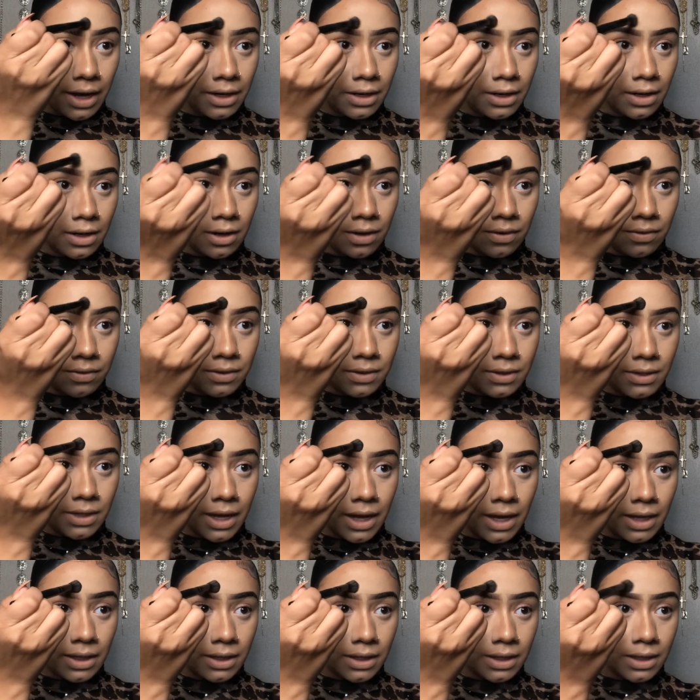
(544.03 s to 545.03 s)
of
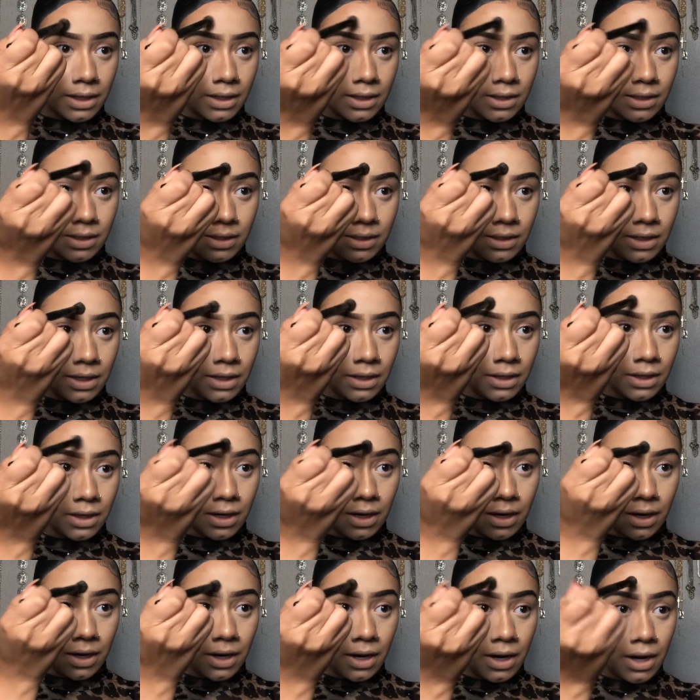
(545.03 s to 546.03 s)
take the
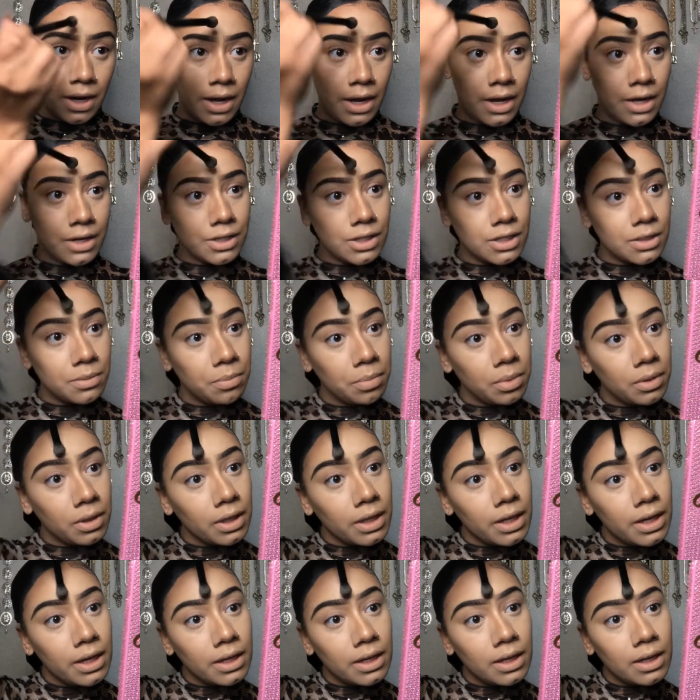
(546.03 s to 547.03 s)
concealer and just
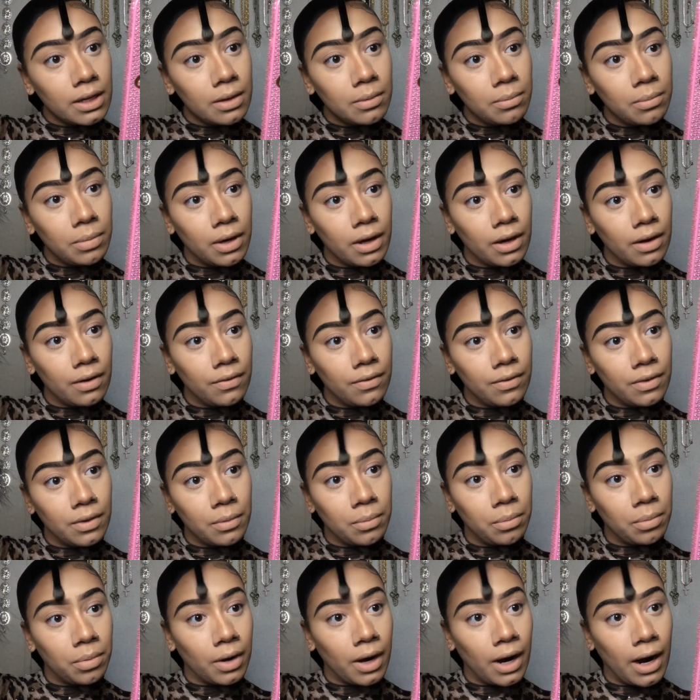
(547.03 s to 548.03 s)
blend it above the
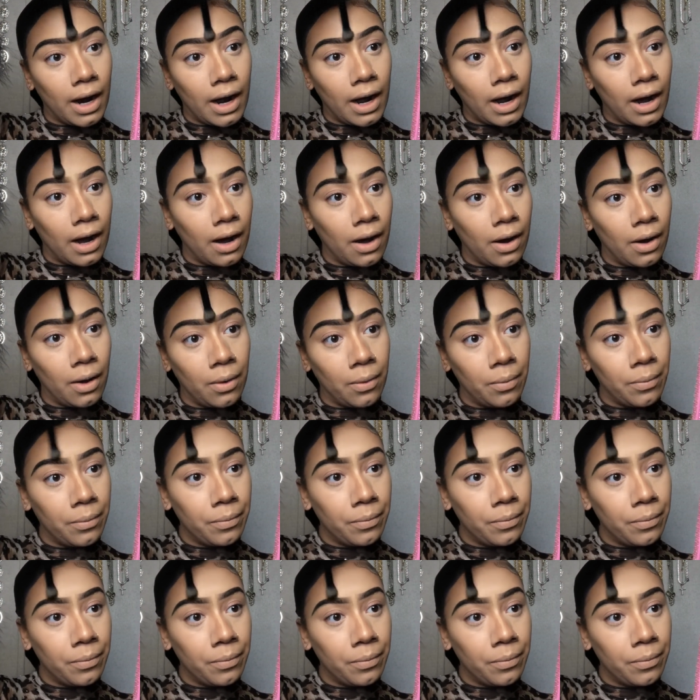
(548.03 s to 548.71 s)
brow